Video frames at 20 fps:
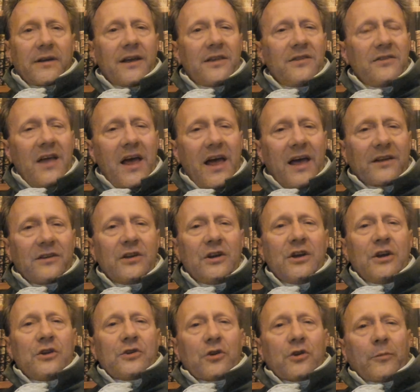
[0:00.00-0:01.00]
and then
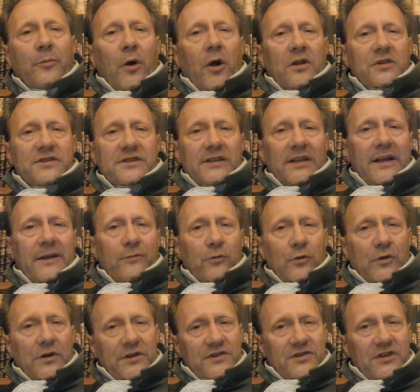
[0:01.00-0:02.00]
to abolish
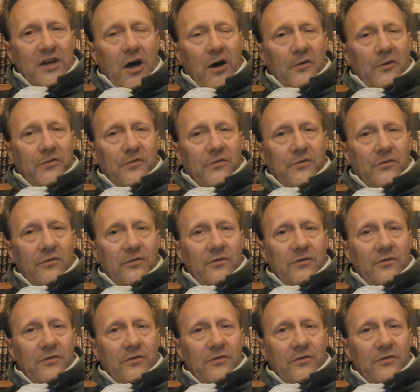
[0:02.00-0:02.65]
slavery itself,